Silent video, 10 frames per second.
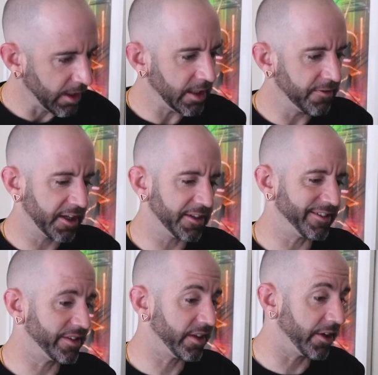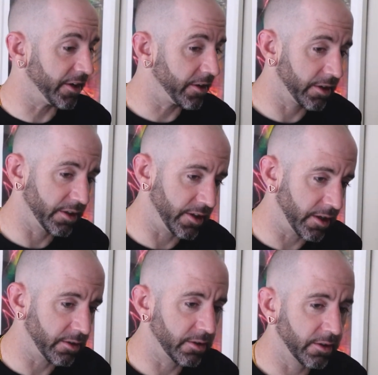even consider, you
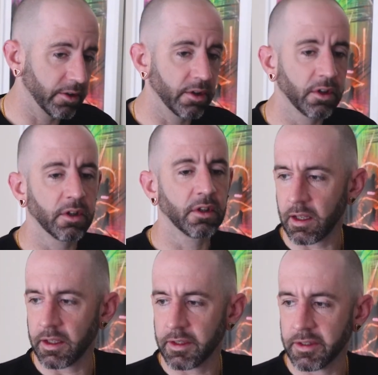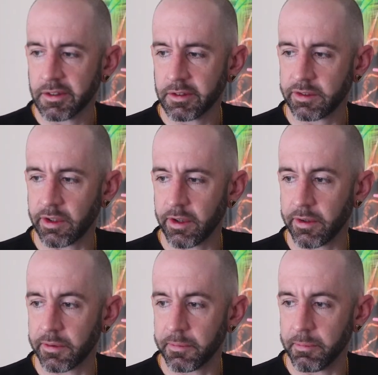know?
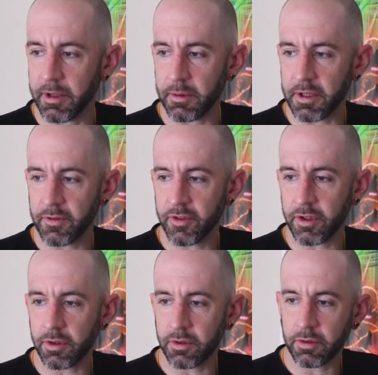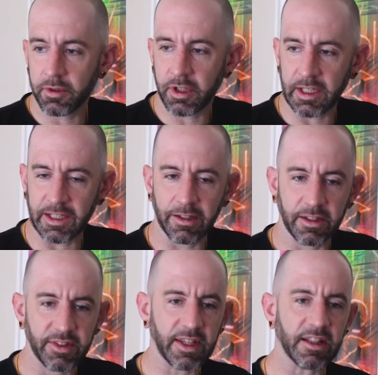So maybe if you could at
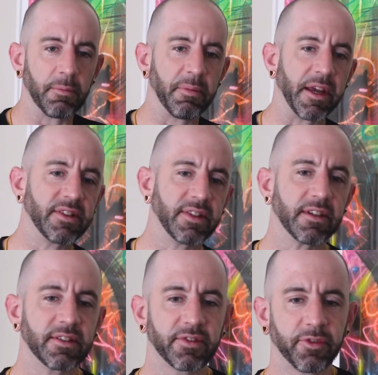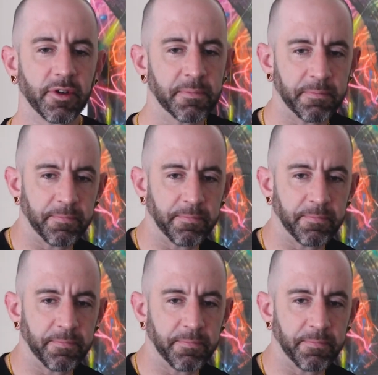least get the basics from